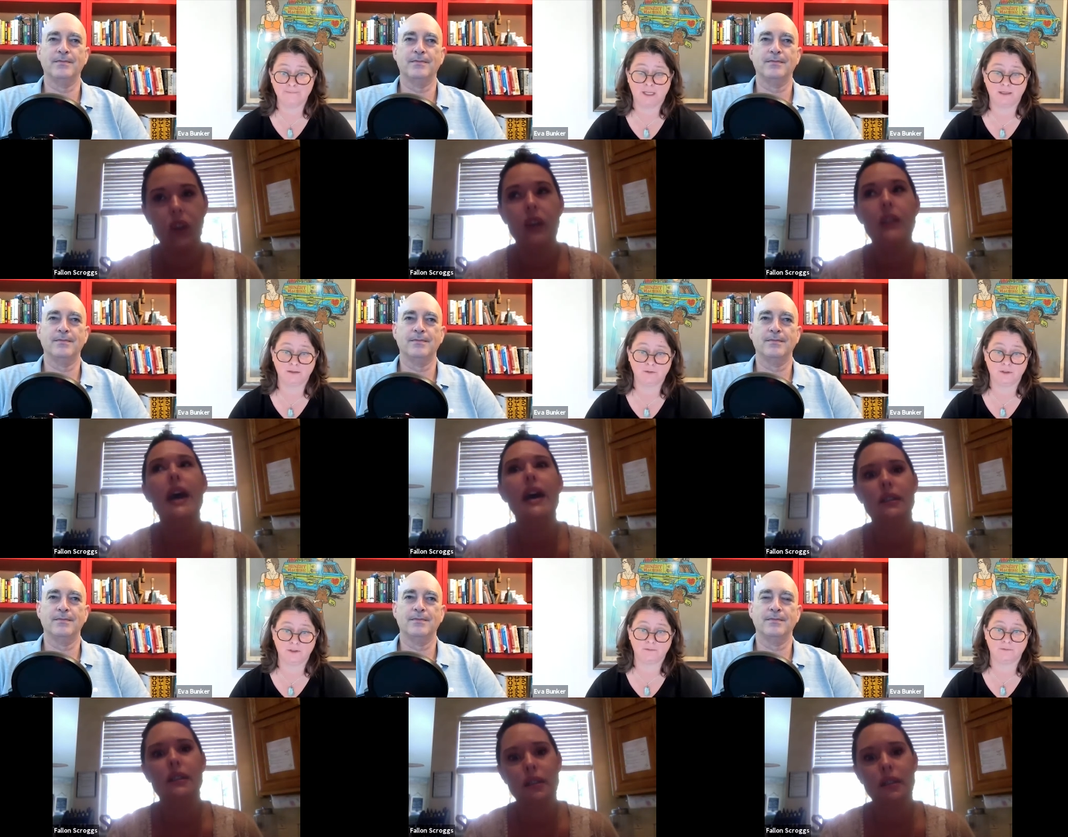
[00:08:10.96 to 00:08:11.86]
Speaker 1: And yeah,
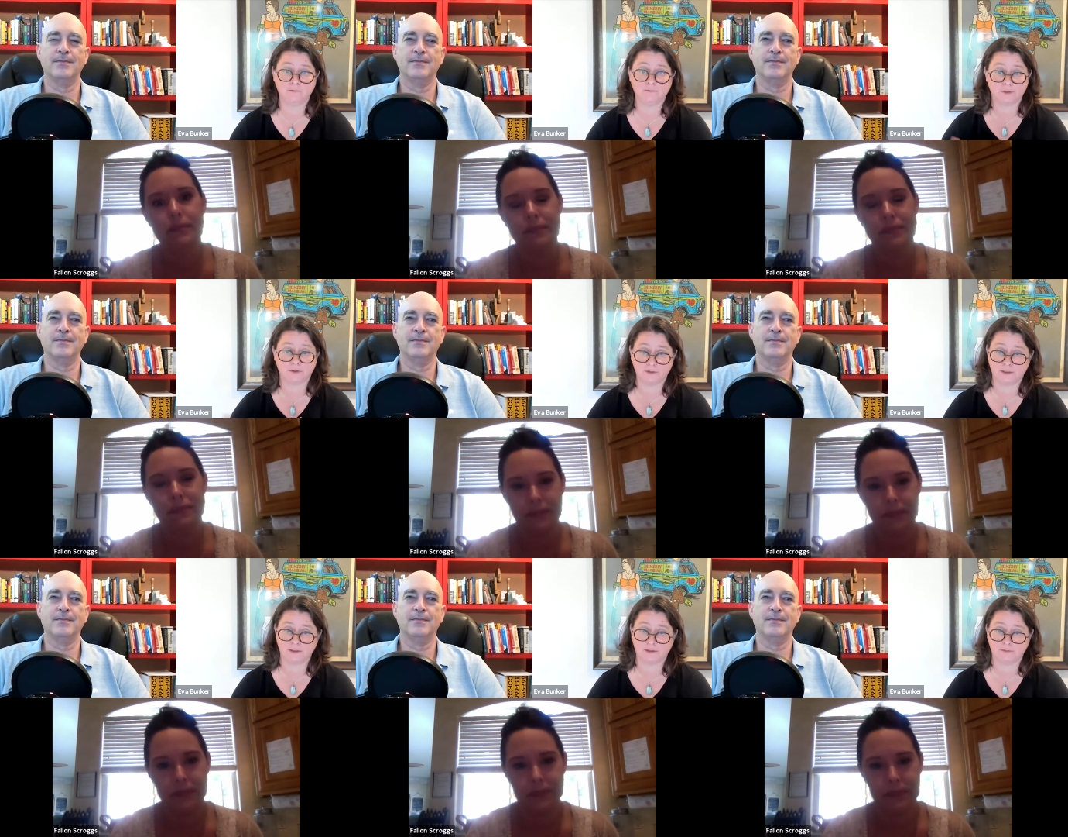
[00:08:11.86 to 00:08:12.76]
the, so
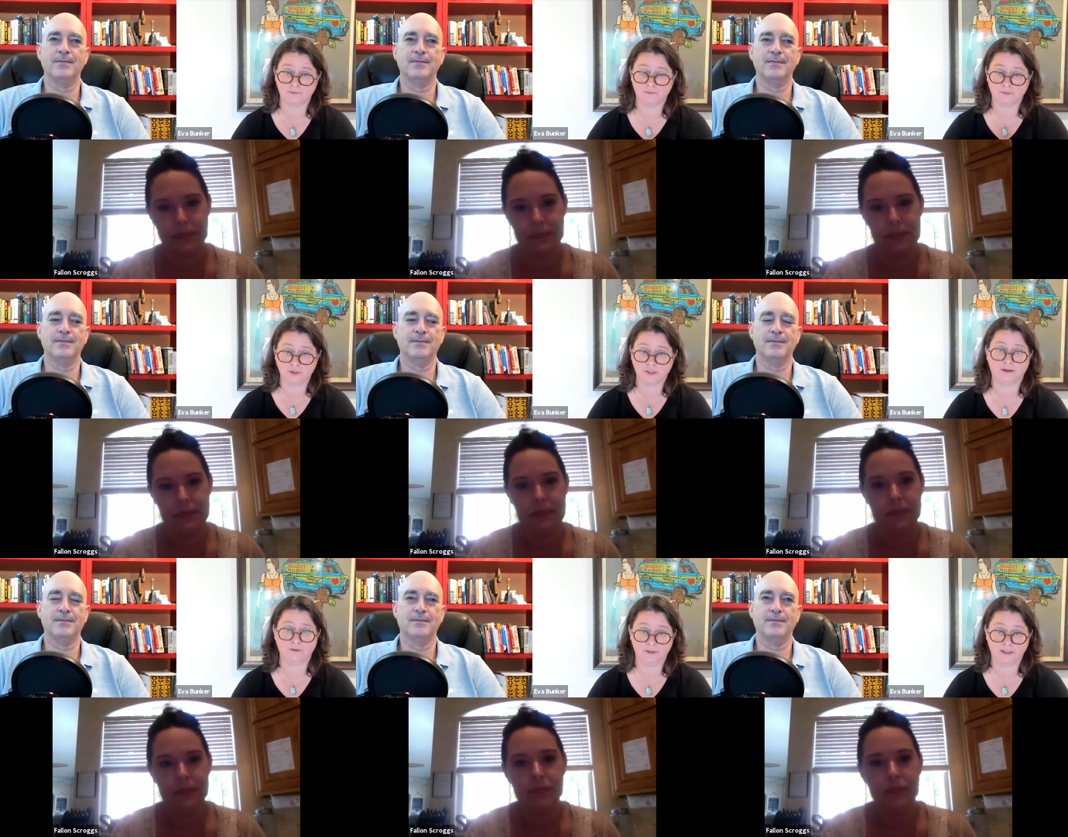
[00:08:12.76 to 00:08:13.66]
the, the
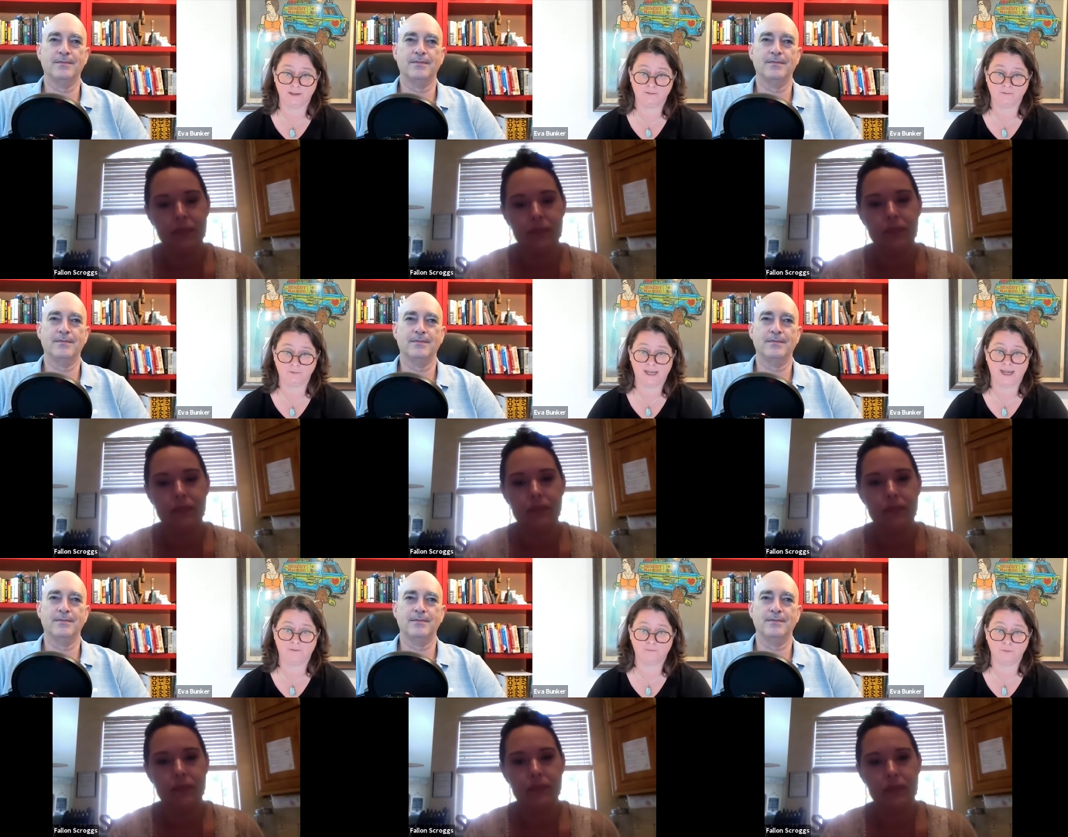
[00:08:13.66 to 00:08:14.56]
channel that we
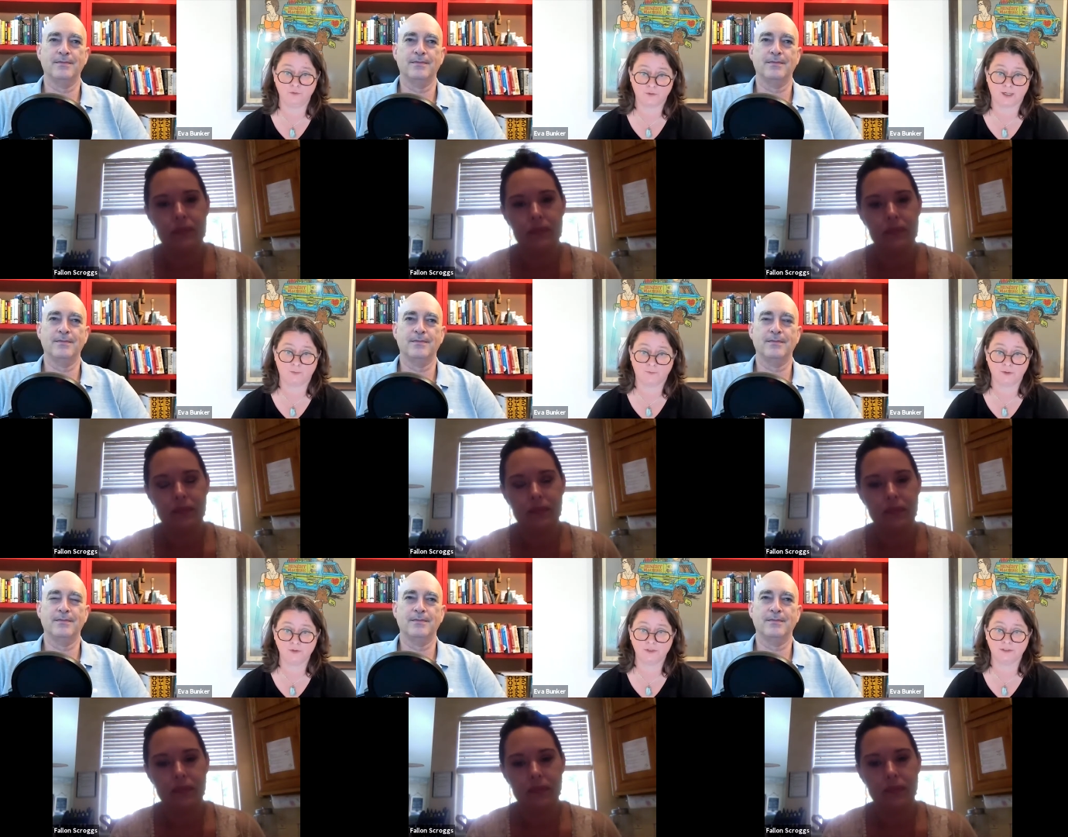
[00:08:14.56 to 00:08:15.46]
have, Bootstrap
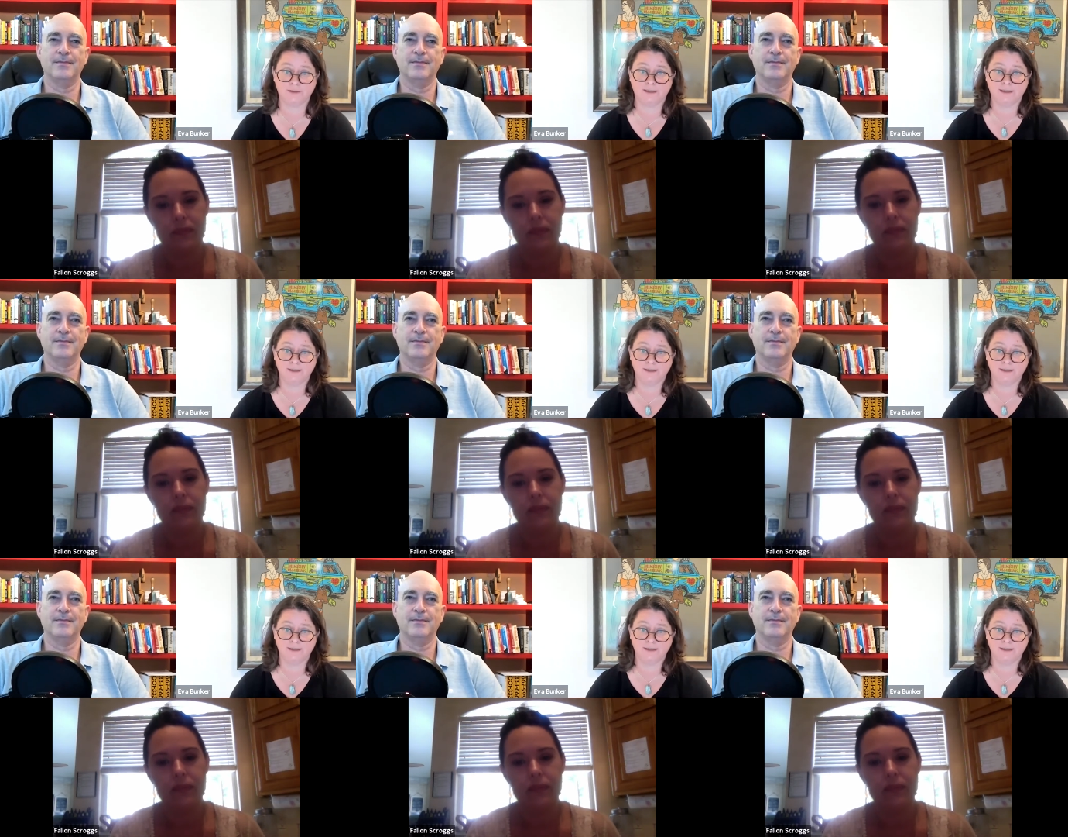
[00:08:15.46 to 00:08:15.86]
Revolution,